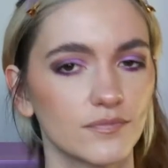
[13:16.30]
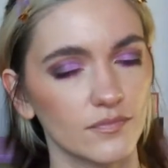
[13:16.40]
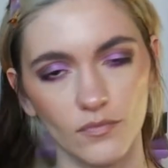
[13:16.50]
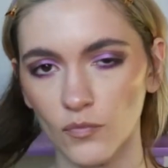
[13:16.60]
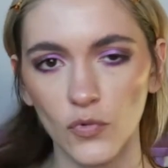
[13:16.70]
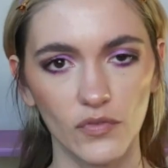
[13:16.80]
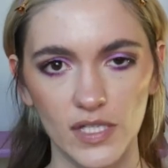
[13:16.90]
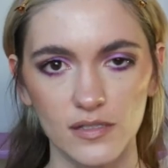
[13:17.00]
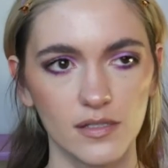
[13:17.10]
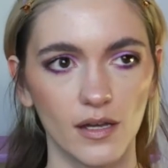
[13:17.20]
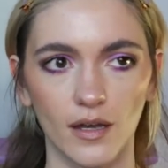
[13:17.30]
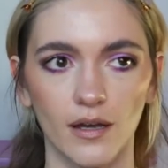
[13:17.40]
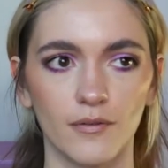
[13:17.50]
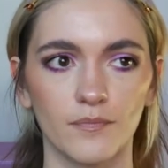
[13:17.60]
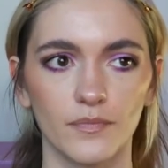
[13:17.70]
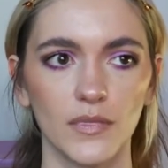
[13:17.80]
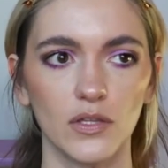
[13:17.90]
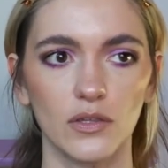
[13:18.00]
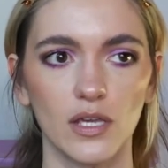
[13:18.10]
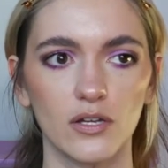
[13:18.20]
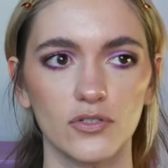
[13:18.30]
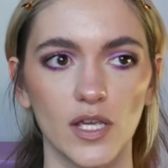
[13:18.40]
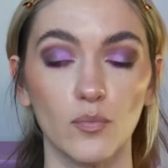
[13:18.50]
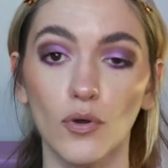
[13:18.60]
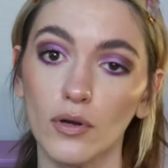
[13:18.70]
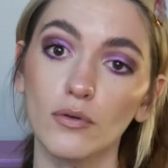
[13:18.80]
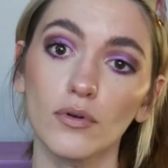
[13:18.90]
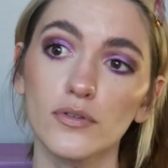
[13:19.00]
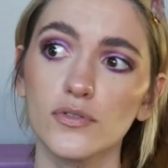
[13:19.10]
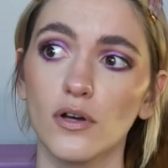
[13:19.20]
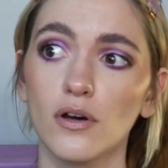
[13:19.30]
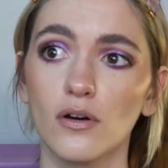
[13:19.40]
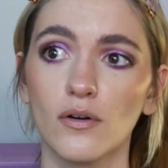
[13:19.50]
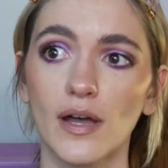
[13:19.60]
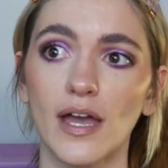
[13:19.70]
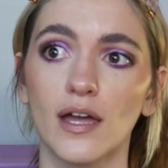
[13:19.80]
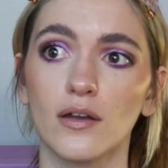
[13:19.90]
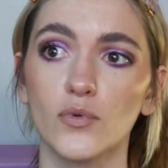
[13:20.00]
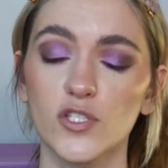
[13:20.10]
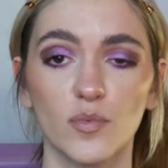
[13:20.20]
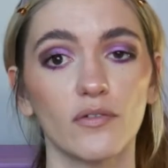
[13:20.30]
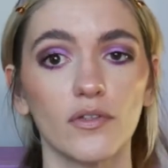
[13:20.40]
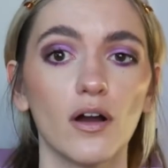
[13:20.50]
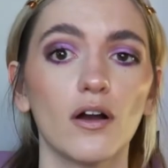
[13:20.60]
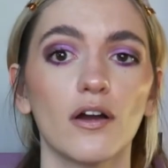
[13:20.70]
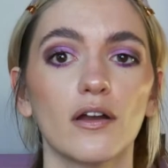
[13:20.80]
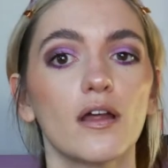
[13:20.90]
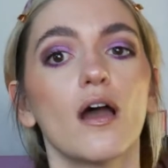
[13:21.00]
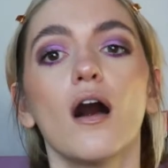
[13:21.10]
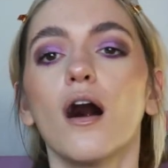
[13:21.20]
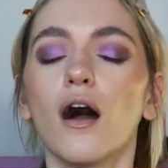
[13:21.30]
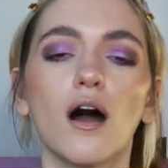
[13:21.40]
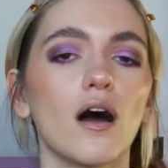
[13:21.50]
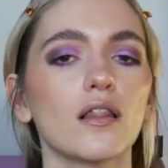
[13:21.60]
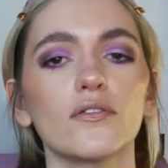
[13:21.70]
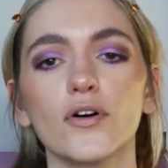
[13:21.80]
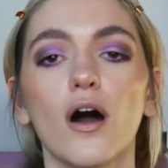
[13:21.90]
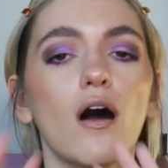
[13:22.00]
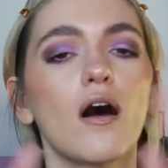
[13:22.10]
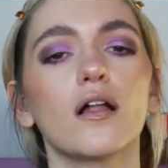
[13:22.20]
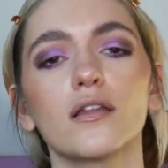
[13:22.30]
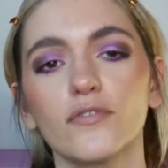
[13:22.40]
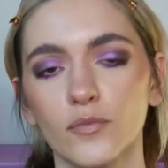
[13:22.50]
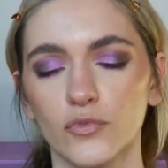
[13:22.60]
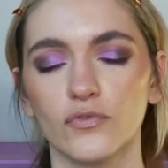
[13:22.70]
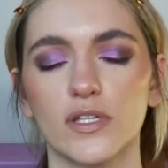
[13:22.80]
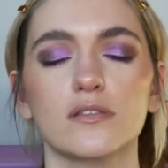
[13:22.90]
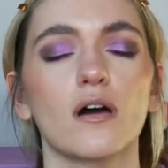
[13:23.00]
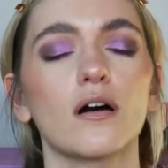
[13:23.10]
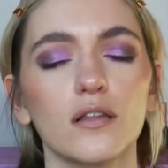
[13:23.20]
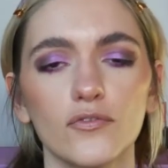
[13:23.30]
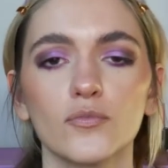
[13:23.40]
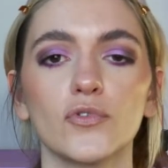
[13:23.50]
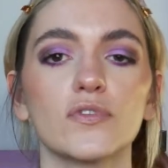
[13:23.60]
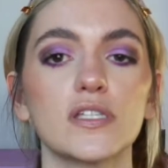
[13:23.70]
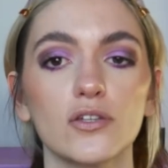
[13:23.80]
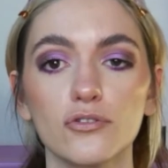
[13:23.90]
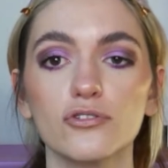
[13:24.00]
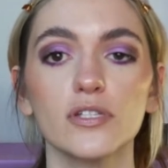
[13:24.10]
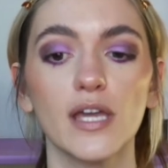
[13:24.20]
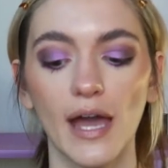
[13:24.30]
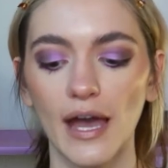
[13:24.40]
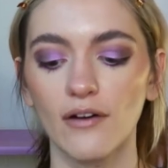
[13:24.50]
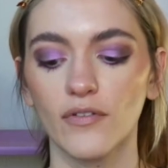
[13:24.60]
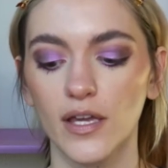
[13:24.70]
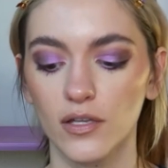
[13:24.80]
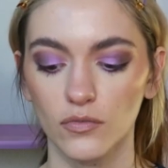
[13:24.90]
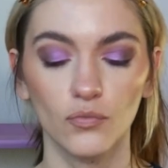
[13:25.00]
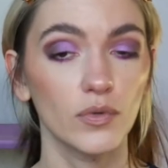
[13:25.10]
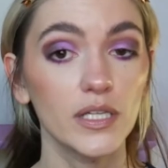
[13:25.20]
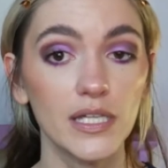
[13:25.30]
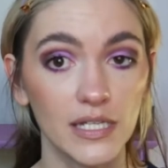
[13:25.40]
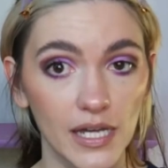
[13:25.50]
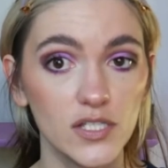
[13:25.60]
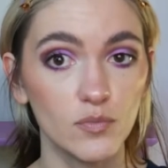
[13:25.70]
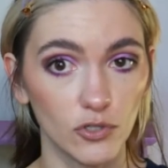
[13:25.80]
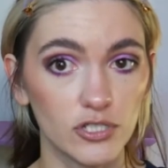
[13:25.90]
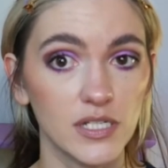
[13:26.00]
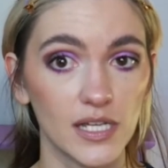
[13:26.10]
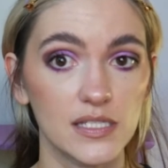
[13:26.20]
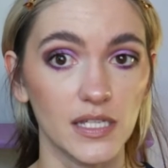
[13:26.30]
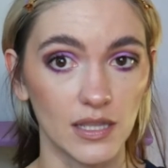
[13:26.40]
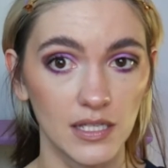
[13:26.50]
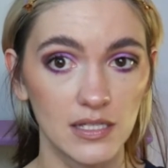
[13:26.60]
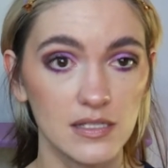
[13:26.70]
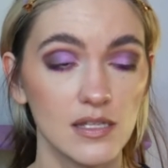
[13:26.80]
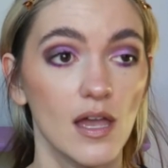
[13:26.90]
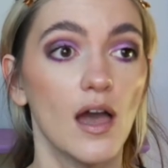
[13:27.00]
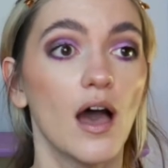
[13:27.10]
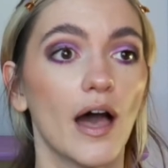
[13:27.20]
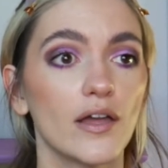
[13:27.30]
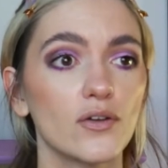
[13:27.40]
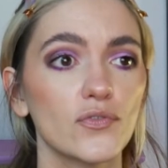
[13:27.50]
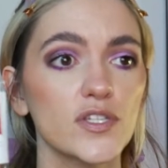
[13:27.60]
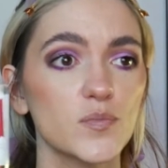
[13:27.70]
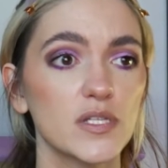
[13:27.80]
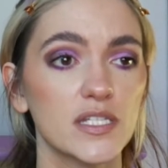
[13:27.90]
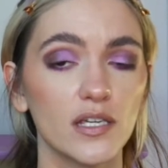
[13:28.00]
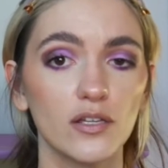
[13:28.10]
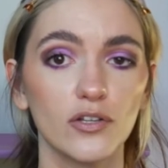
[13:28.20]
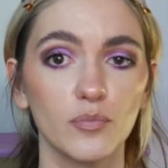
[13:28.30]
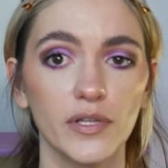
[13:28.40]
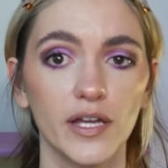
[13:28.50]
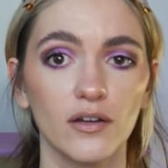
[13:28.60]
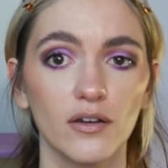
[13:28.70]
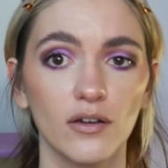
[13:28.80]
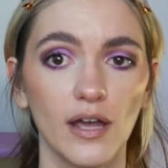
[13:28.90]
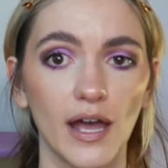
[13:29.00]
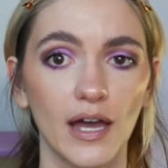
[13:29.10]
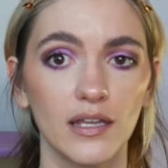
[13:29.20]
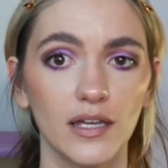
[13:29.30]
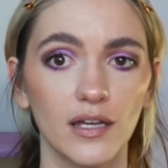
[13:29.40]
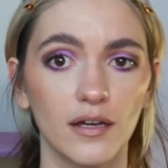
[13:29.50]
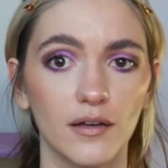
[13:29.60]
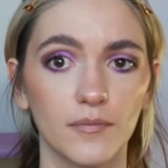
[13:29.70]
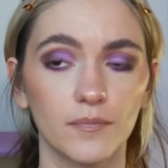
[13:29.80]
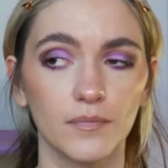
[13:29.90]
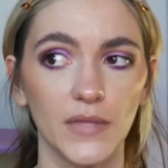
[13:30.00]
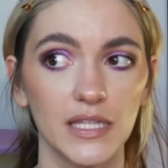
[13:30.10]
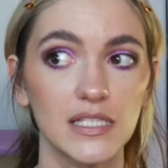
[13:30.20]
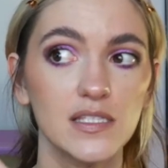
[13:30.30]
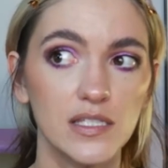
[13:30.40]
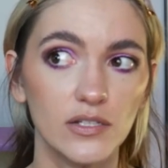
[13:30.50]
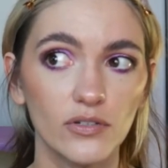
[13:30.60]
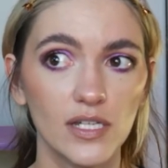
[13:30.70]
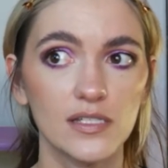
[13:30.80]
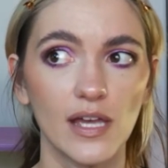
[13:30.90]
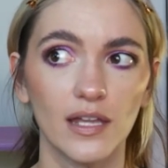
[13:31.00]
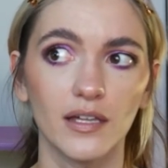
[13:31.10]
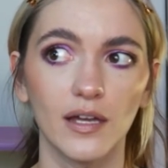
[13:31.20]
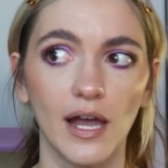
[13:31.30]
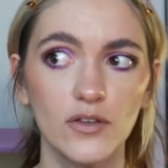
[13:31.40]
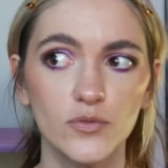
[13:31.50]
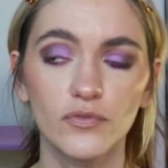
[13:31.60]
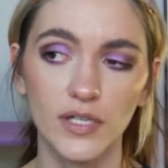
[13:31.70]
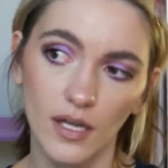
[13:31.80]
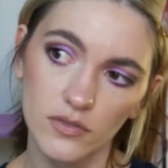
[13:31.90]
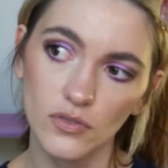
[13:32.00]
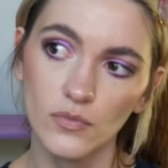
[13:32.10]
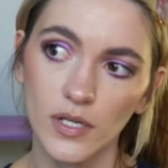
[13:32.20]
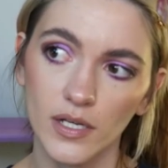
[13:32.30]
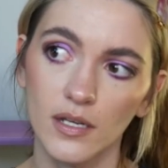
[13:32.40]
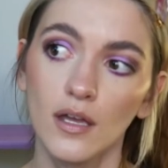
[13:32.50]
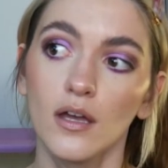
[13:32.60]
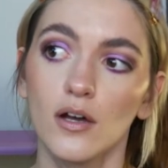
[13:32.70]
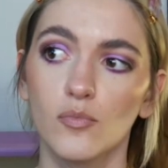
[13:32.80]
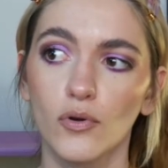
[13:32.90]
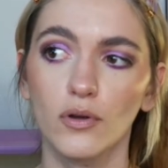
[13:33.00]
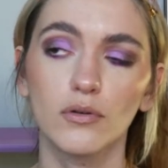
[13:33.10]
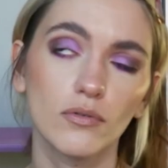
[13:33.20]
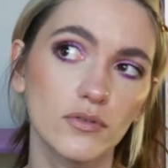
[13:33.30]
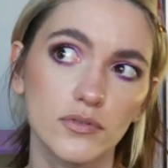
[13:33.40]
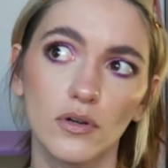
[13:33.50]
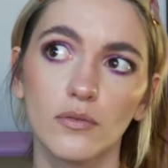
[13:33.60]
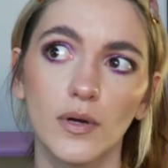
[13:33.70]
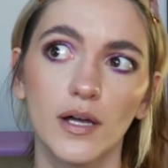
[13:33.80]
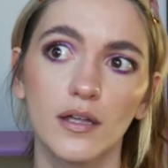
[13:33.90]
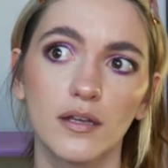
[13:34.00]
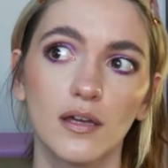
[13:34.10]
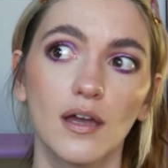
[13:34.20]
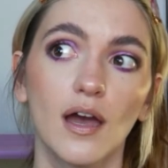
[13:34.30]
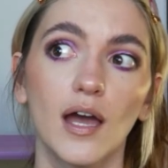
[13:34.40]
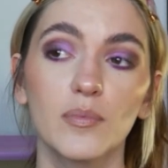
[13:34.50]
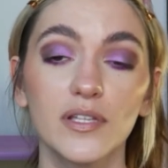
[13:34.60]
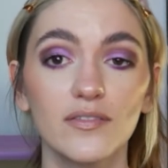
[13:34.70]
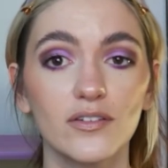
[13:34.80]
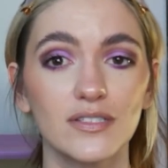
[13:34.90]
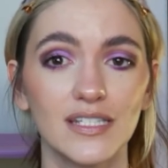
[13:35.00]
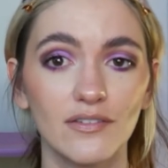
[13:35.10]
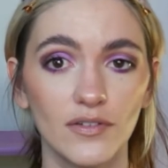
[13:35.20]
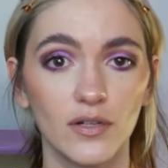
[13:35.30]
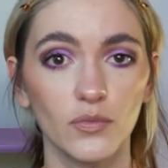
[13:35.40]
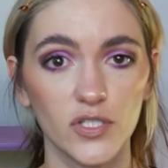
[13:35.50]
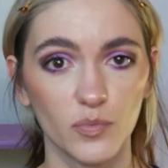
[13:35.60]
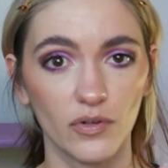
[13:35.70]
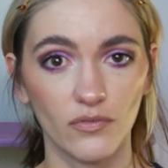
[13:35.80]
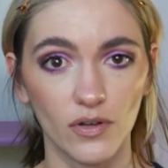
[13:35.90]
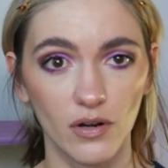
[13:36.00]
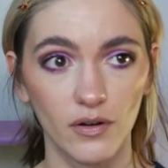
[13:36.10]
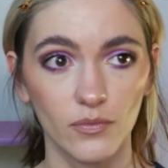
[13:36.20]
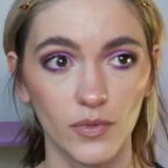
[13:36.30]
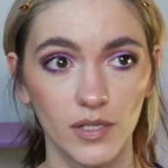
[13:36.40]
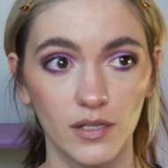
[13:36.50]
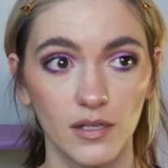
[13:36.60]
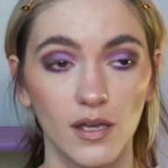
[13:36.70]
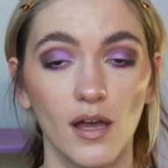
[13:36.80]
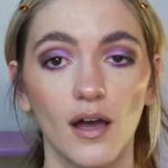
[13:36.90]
movies, there's like Porco Rosco and A Whisper of the Heart, all of the movies, they usually have like really nice merchandise like this. I know this particular planner had like this series had like a Howl's Moving Castle one, a Porco Rosco one. I believe there's even a Whisper of the Heart one.